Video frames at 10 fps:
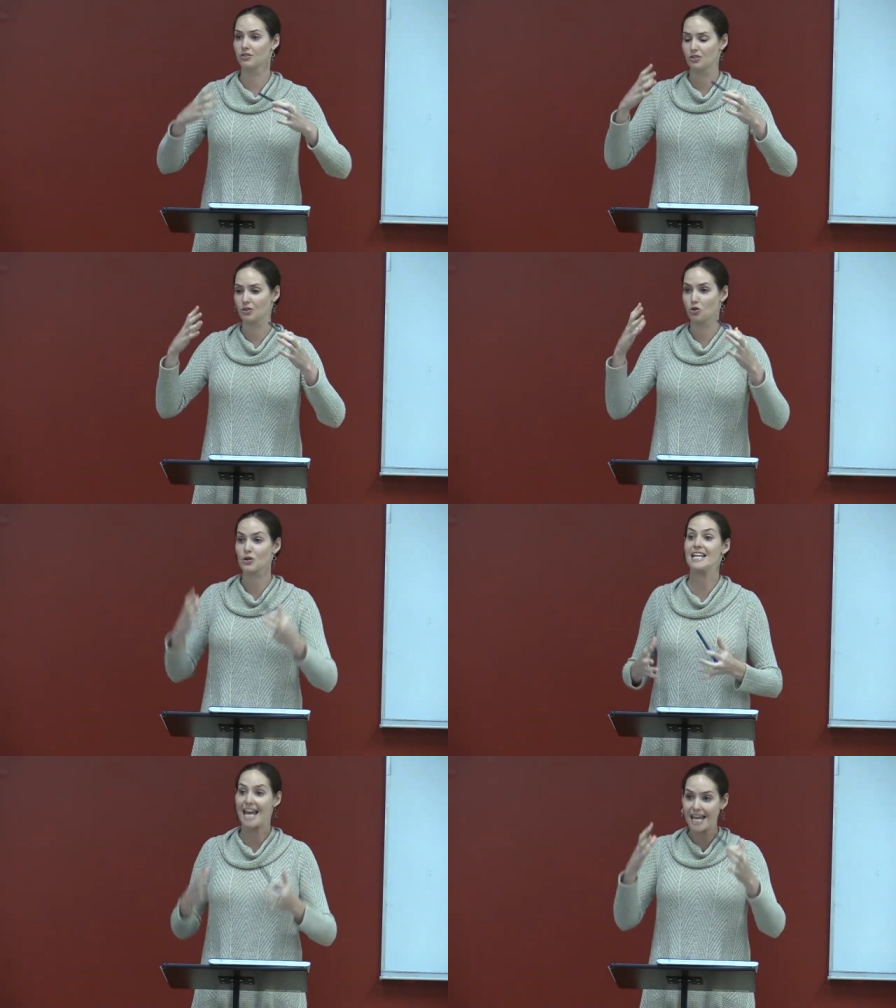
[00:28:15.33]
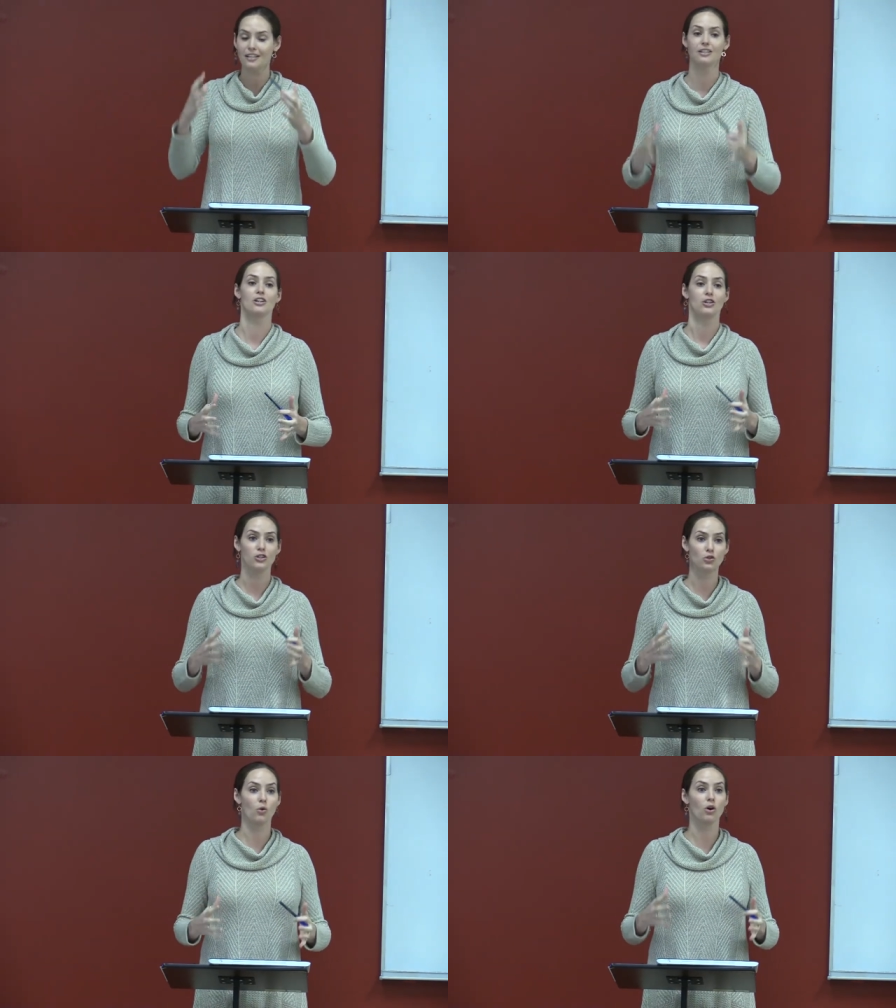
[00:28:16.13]
to create
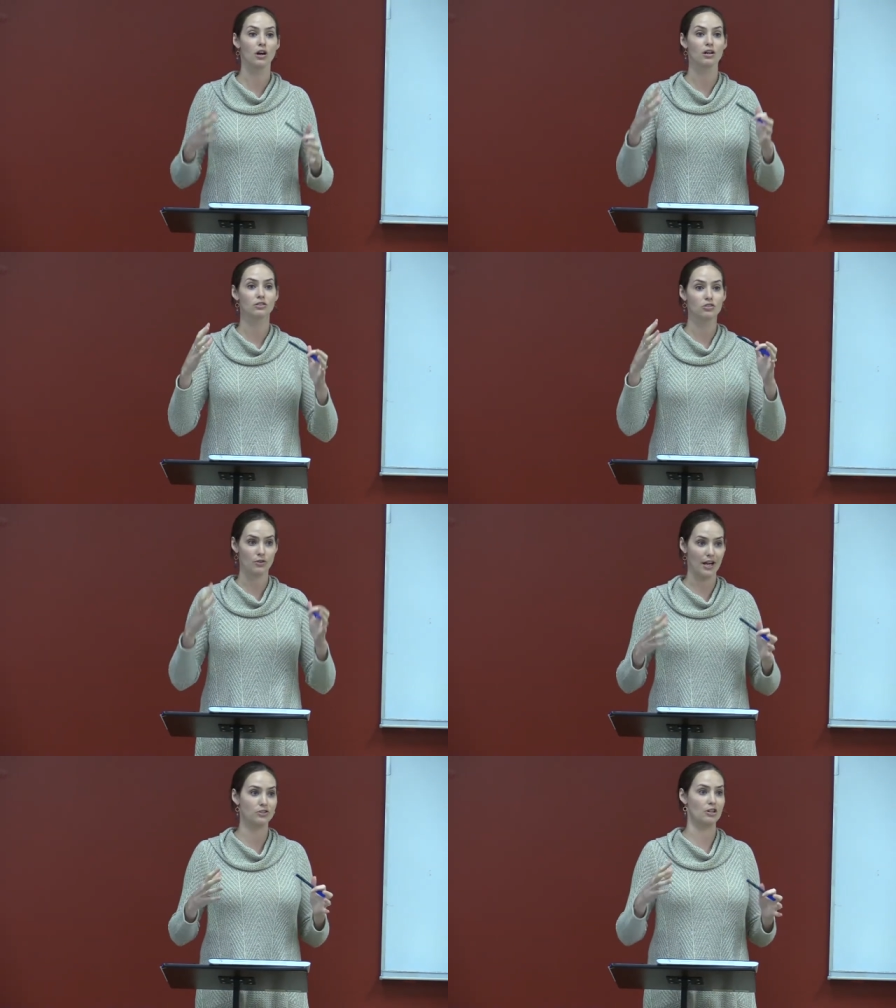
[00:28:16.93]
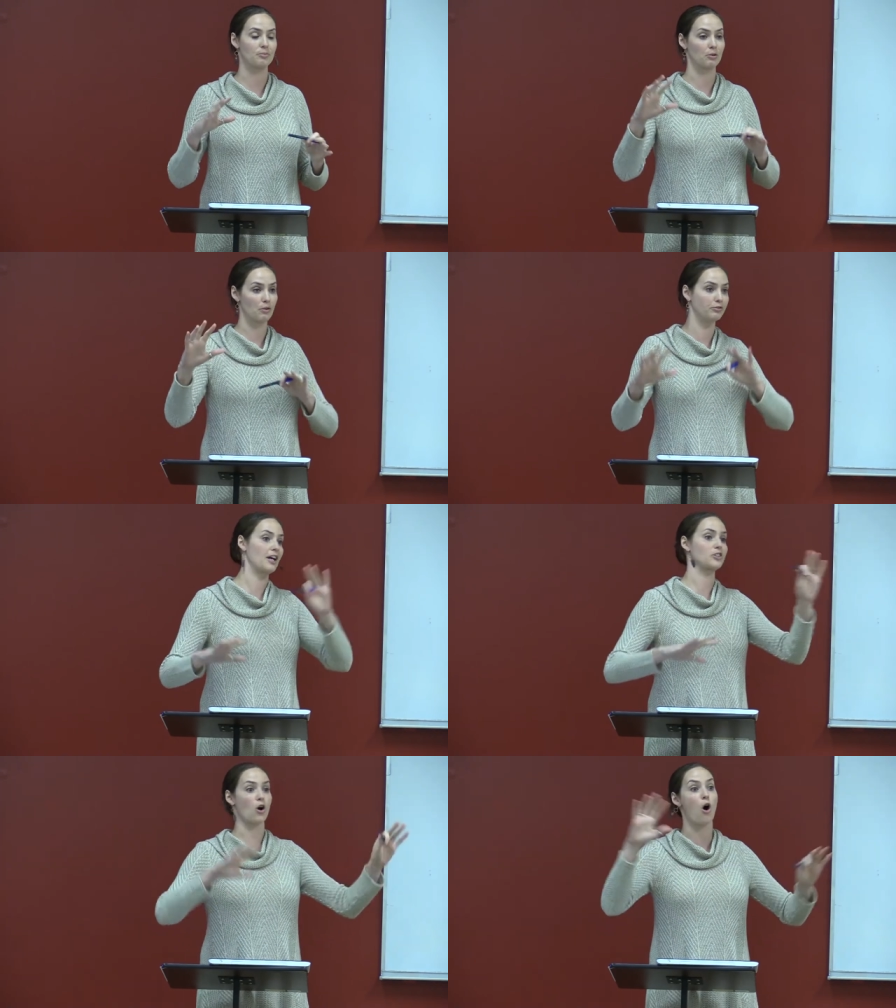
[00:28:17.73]
your transcript that
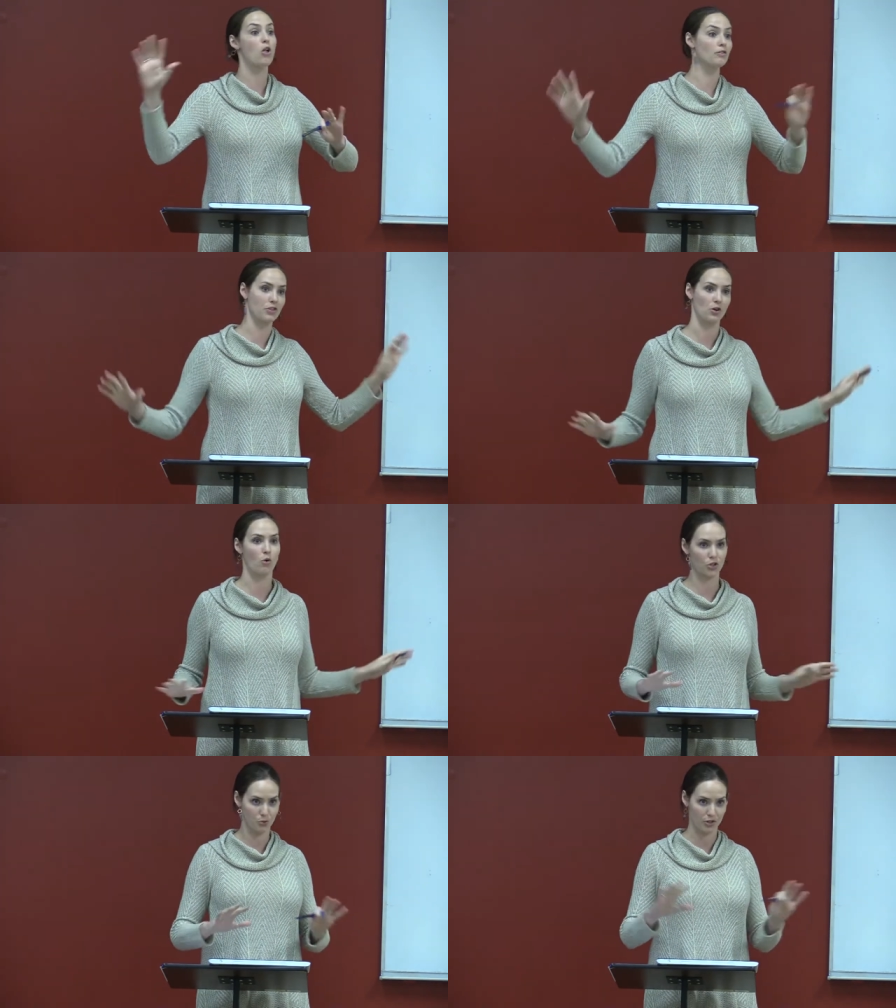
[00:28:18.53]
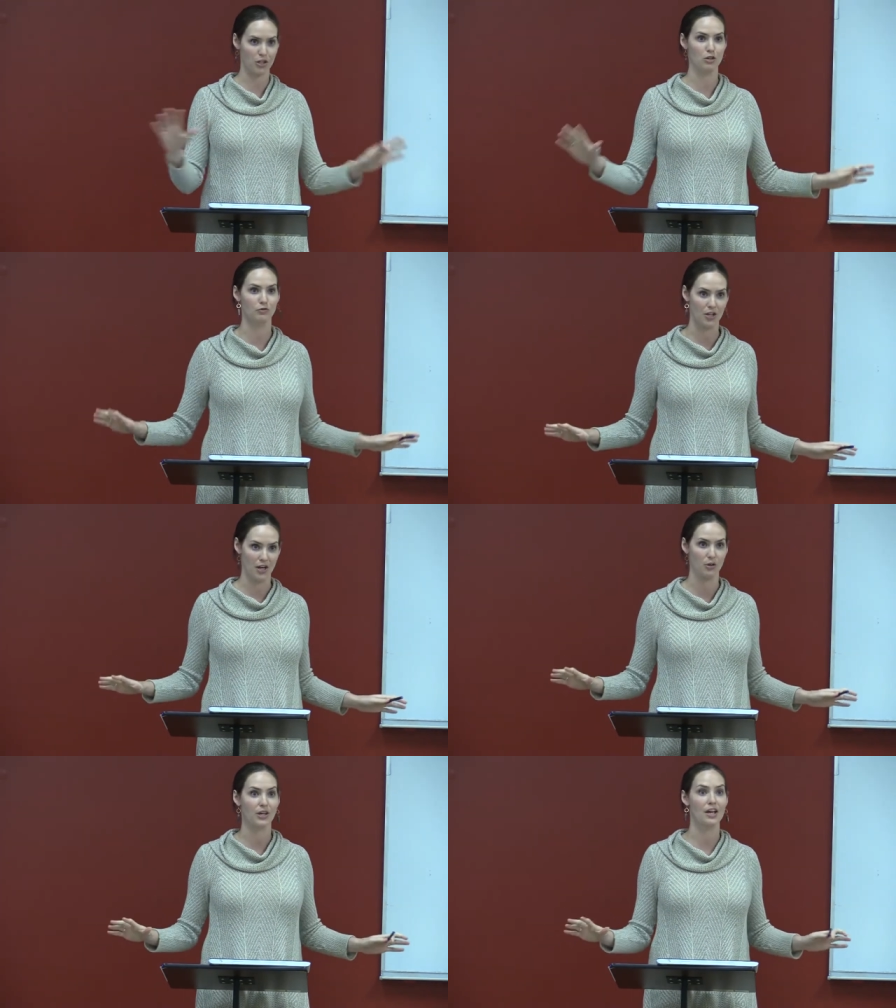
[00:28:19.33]
reflects all of the coursework that you've
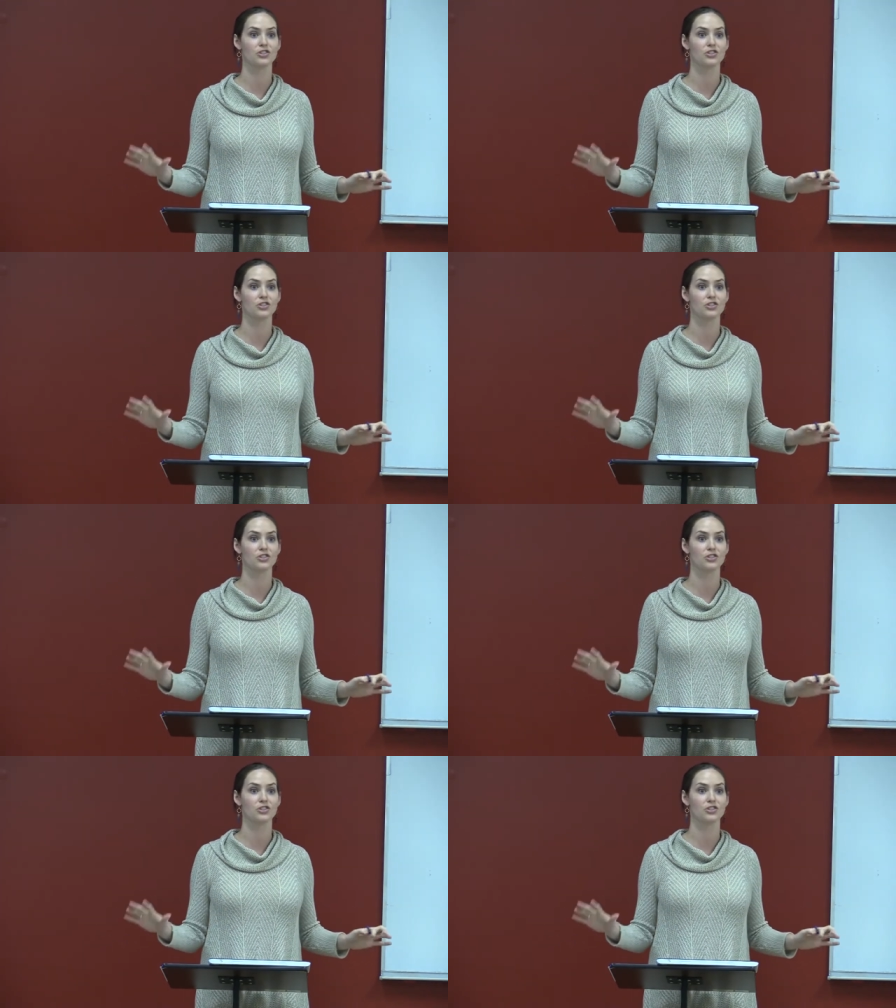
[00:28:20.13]
done, okay?